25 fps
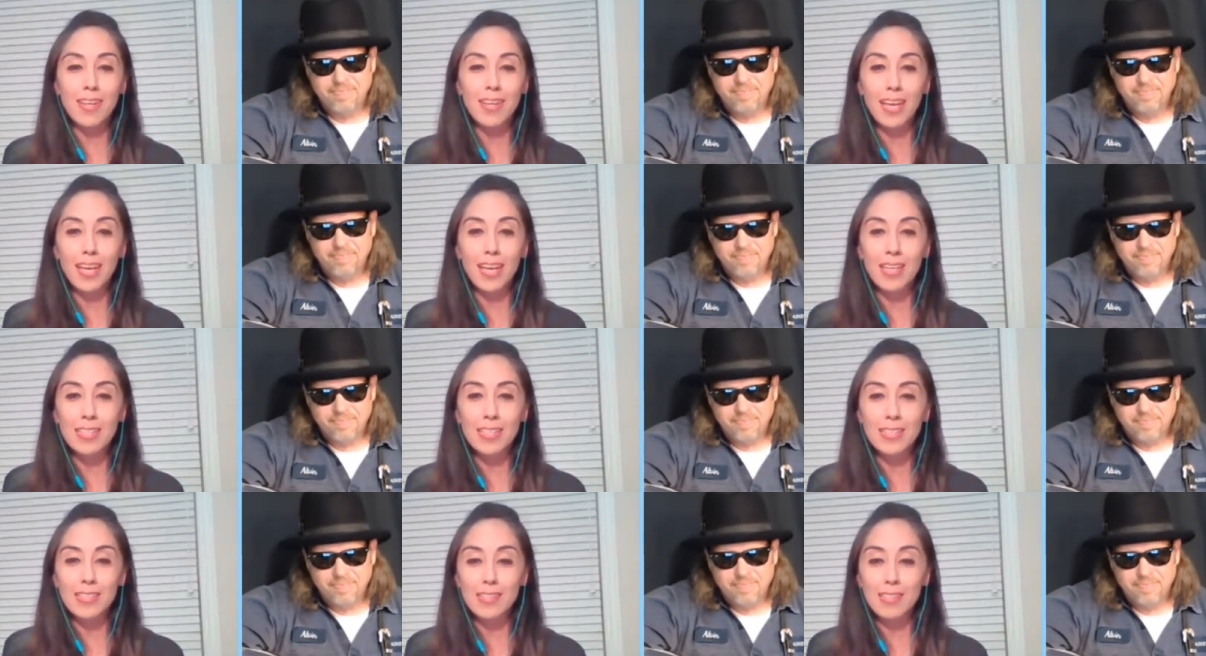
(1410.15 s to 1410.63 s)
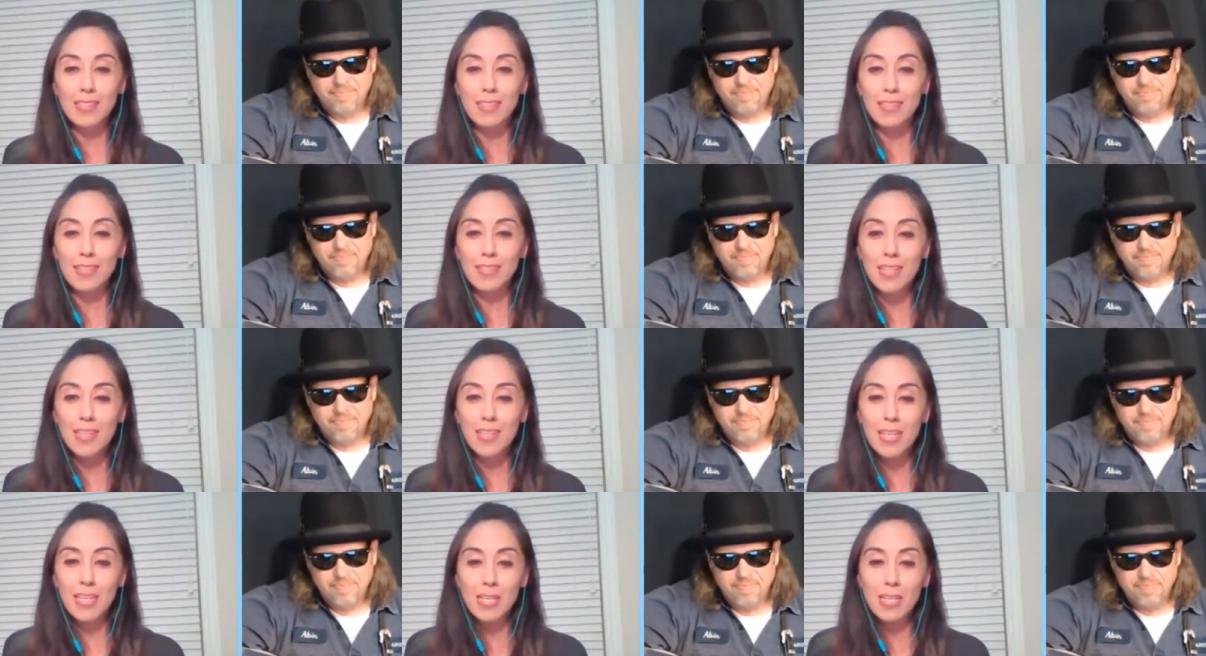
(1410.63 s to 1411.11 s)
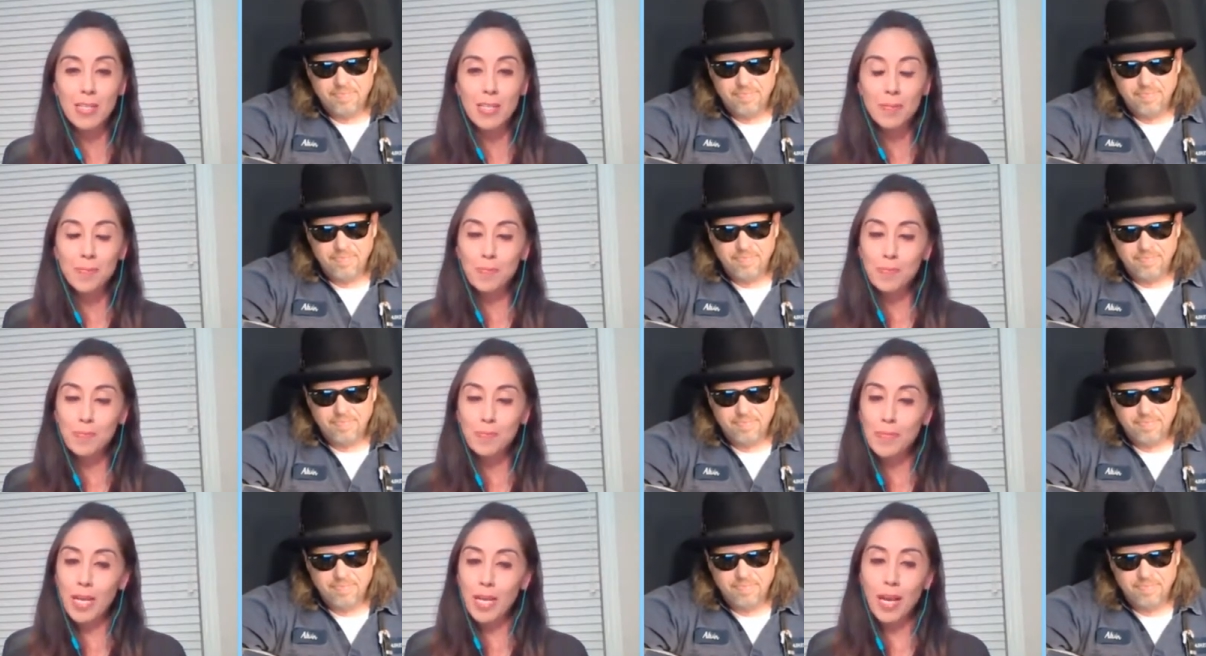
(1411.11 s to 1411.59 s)
Speaker 1: and uh,
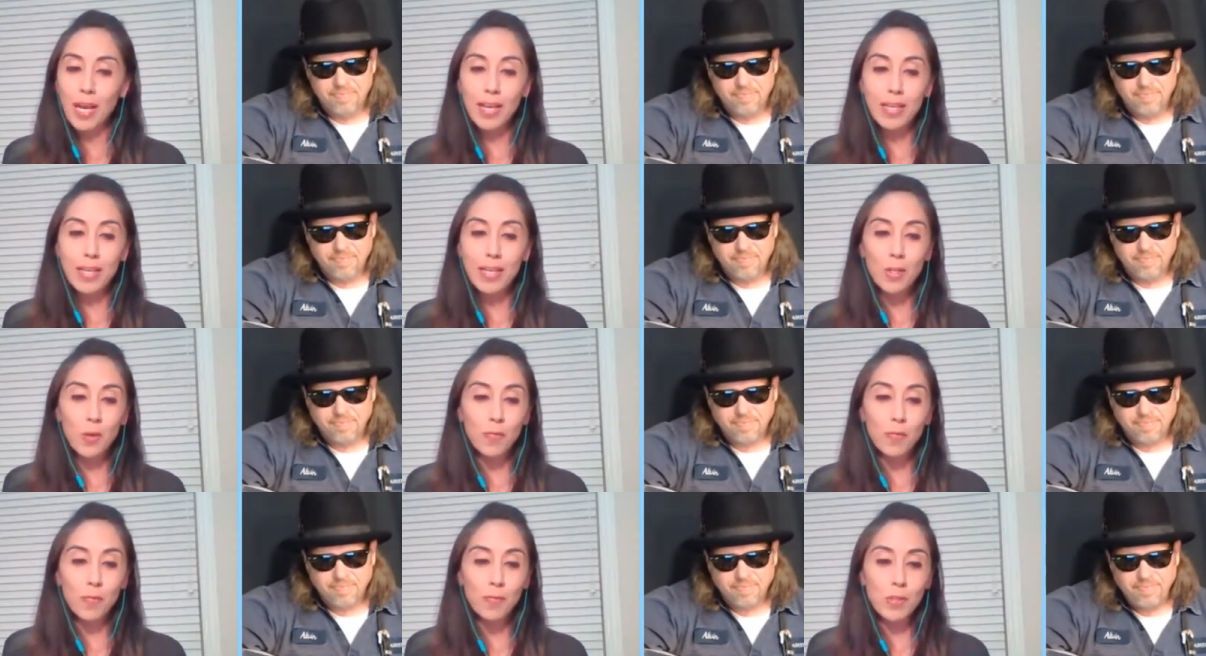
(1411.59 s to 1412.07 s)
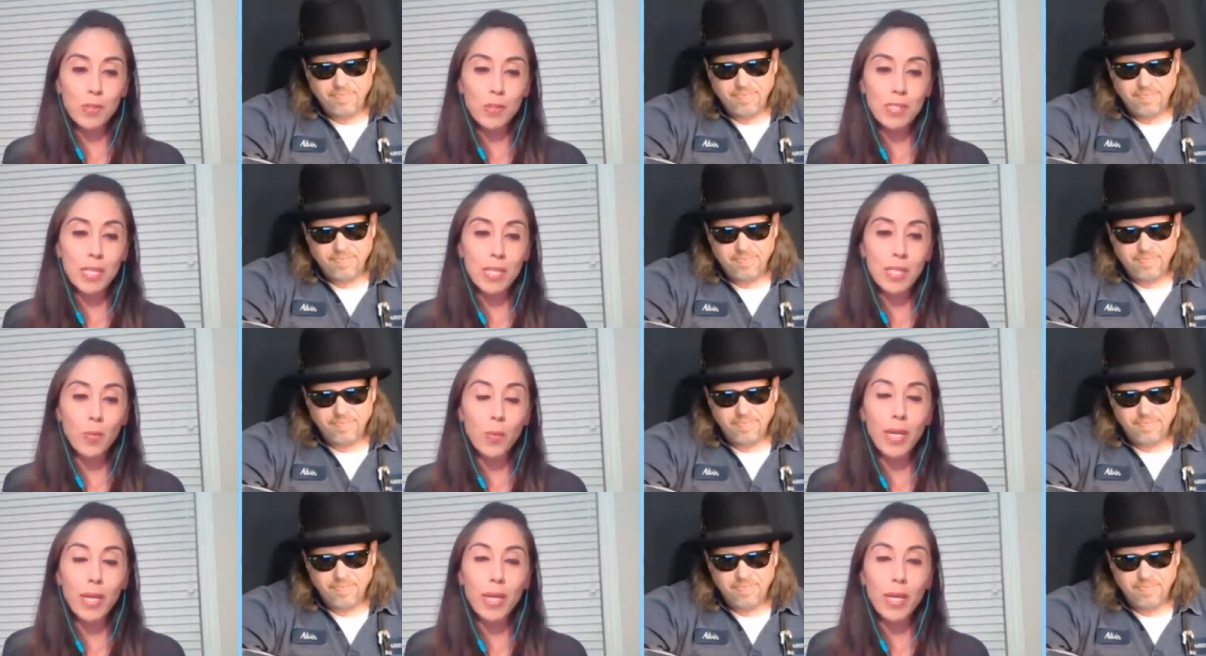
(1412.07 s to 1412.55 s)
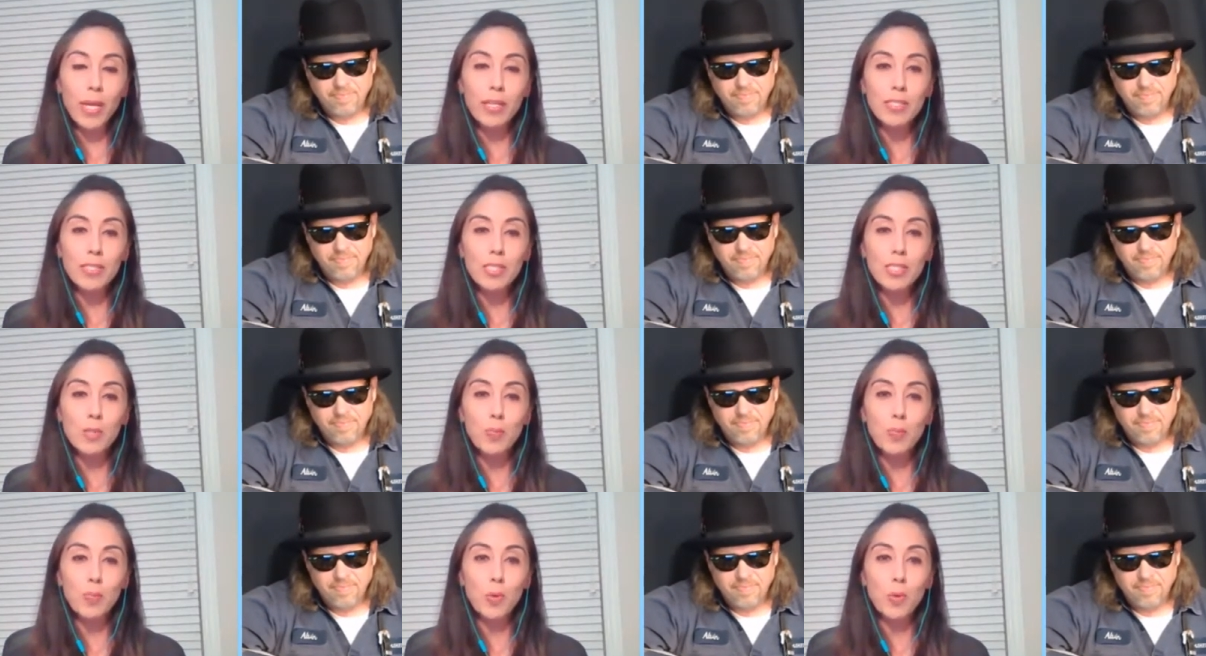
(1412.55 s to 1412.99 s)
uh, you know, if there's any way I can support